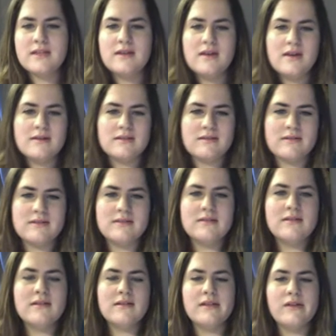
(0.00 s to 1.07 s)
So I start
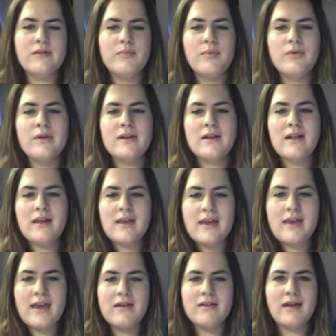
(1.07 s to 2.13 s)
at the low point, and I
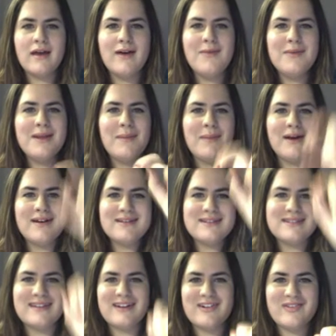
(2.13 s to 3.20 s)
count how many boxes
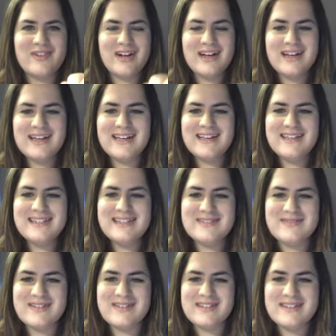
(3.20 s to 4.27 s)
I rise,
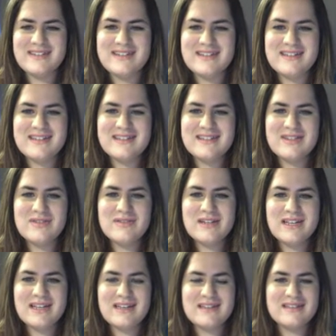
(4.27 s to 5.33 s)
which is
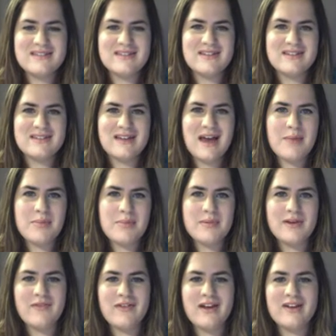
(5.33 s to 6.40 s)
3. The top of my
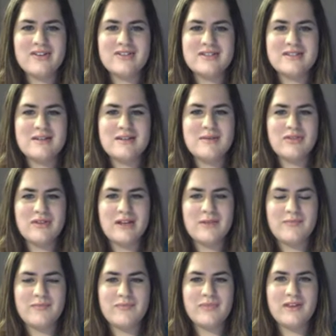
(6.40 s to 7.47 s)
fraction is going to be 3.
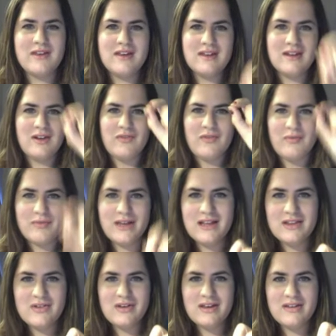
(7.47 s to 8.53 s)
Now from that
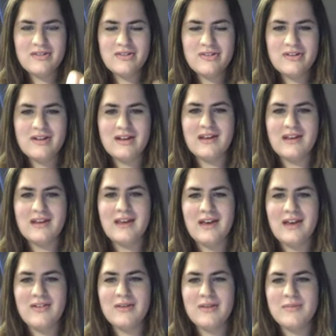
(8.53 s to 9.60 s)
location, I
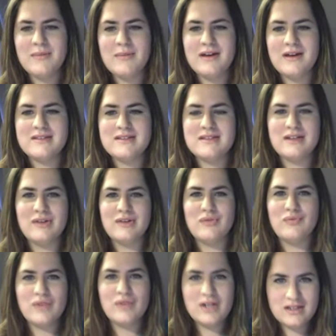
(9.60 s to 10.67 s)
count how many boxes I
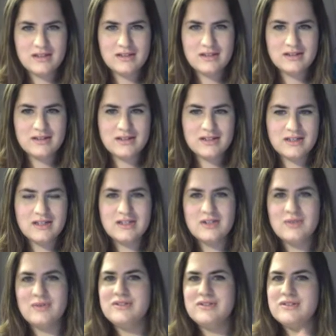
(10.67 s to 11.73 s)
run,
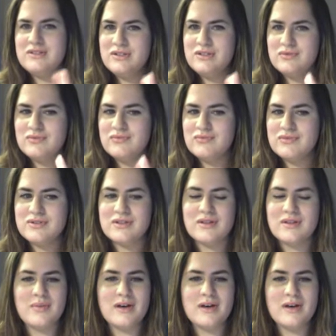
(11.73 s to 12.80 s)
which is 2. So the
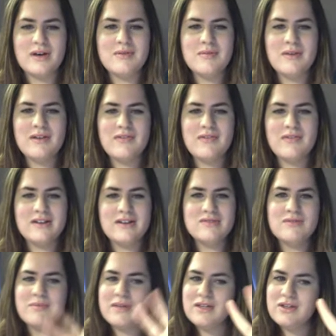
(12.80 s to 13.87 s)
bottom of my fraction would
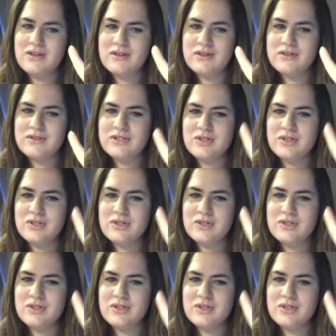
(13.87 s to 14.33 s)
be 2.